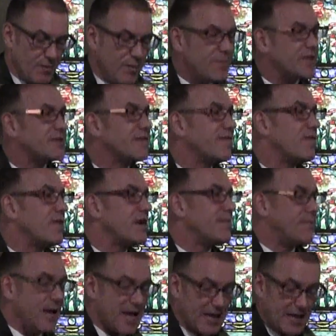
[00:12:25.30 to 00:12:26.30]
We must
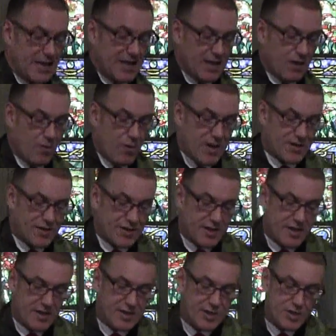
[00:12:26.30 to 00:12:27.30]
avoid begging the
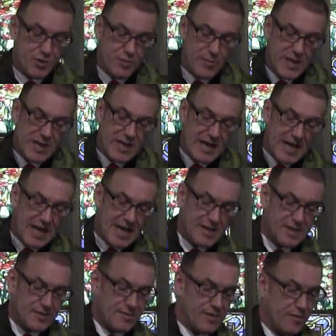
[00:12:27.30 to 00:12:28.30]
question, assuming
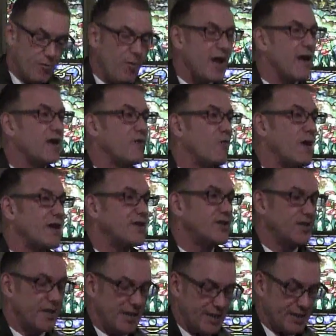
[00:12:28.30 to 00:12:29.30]
an answer in the way a
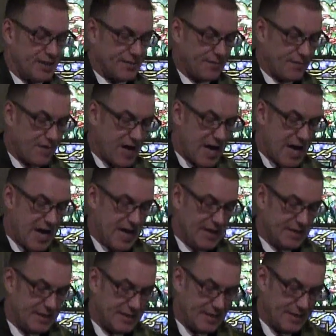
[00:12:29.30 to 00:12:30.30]
question is
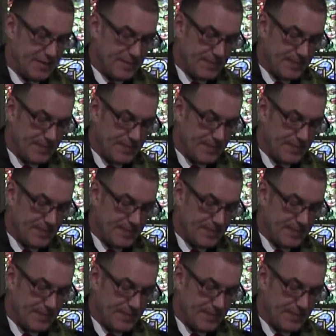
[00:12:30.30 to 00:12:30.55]
phrased.